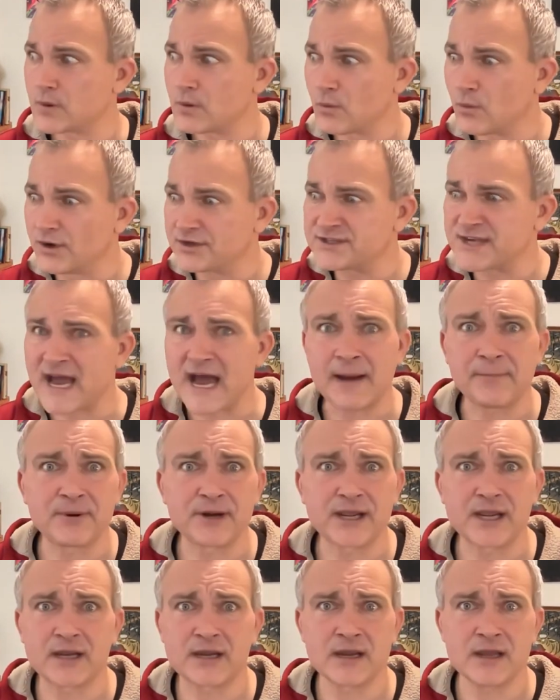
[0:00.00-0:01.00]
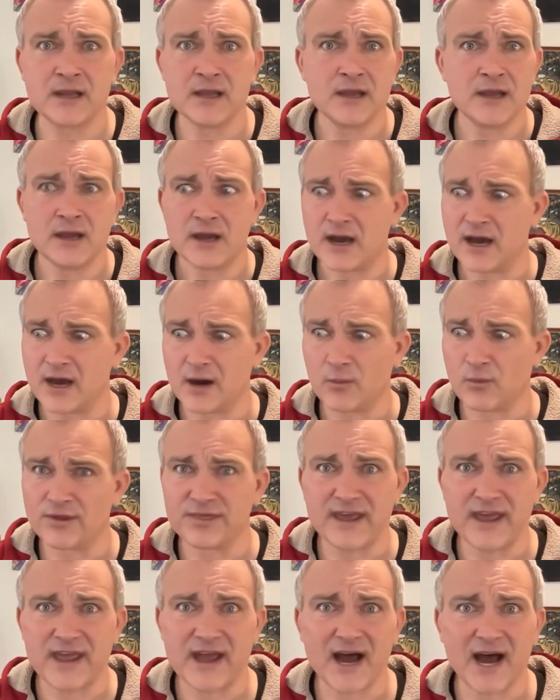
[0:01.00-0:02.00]
what's happening with
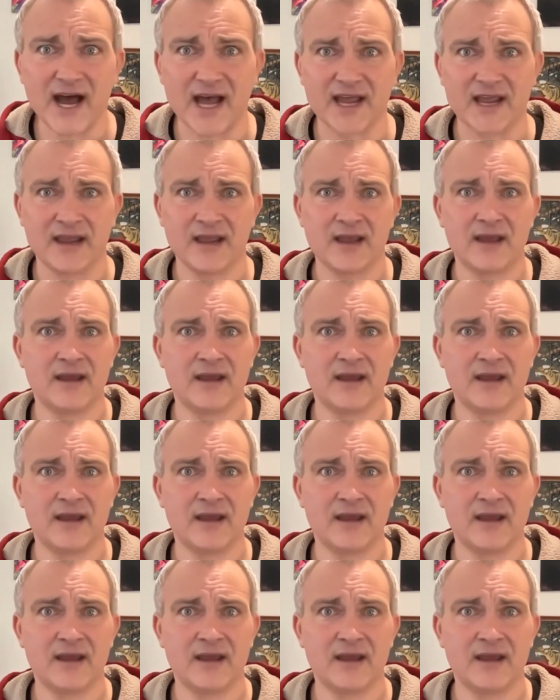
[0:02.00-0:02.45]
AI?